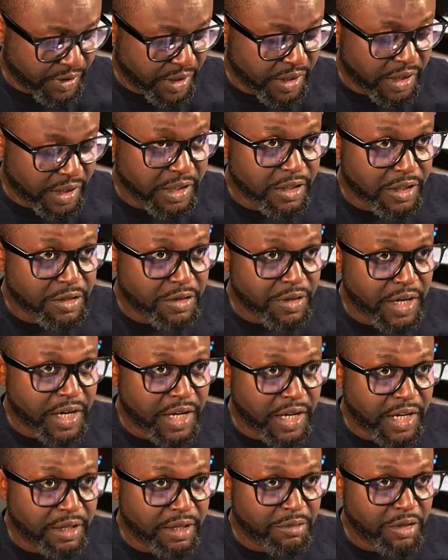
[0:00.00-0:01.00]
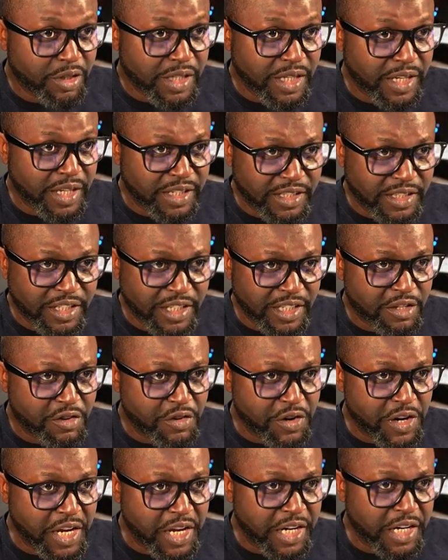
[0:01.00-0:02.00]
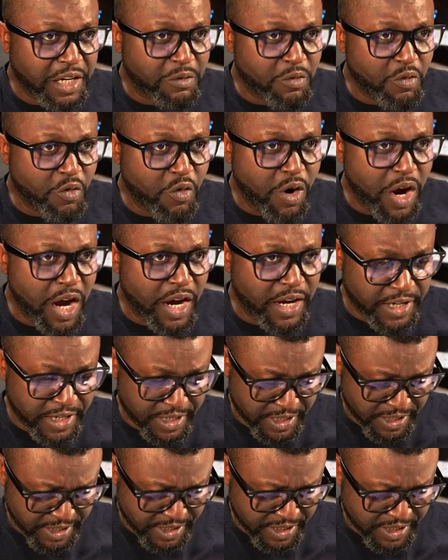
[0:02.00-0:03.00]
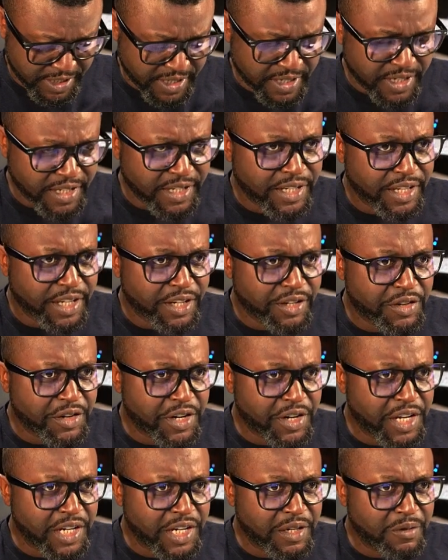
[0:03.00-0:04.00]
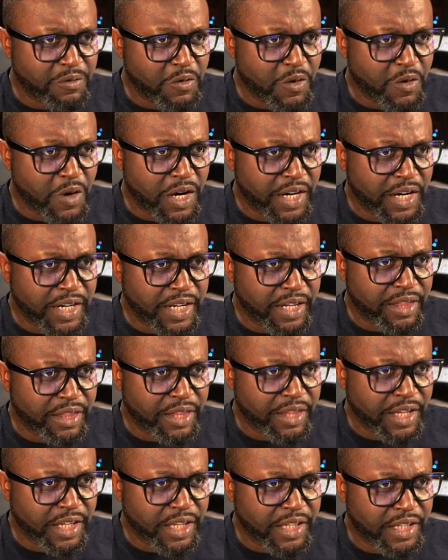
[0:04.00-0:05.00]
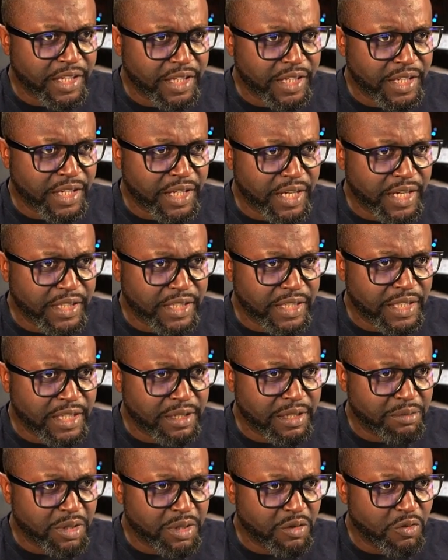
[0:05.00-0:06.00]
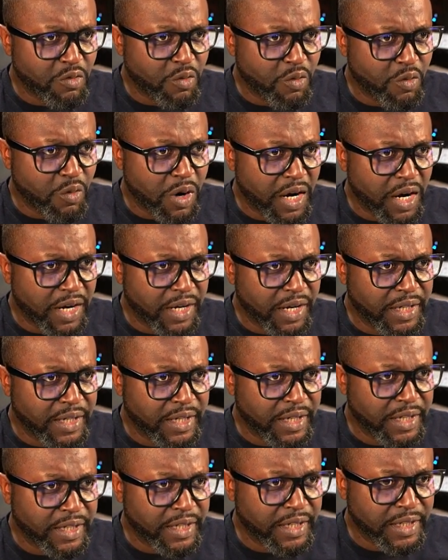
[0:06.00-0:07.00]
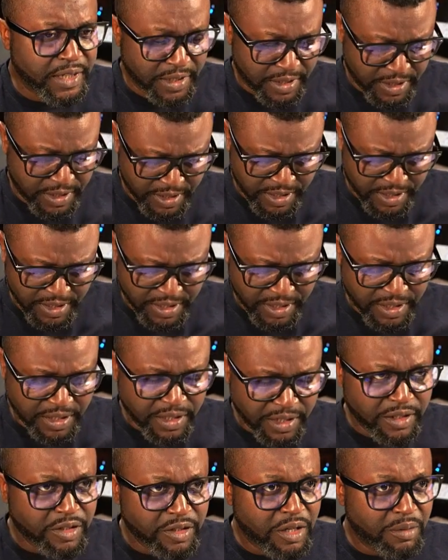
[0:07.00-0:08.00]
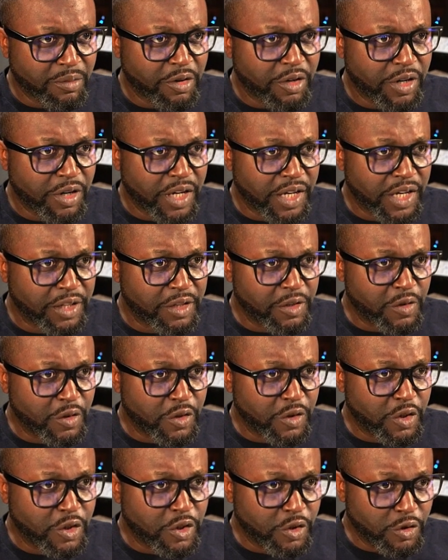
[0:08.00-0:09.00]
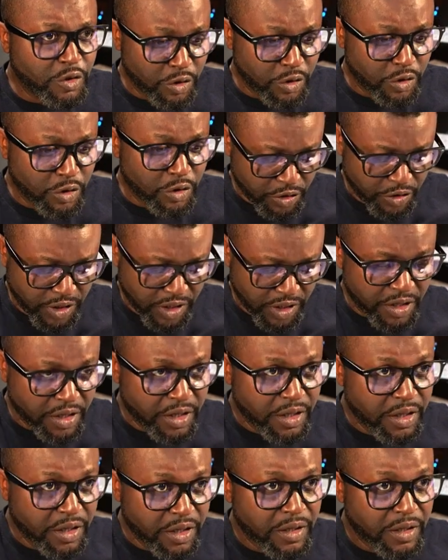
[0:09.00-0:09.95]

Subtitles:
let's try, because I just created one. I think SDB1. So I'm gonna use sudo here,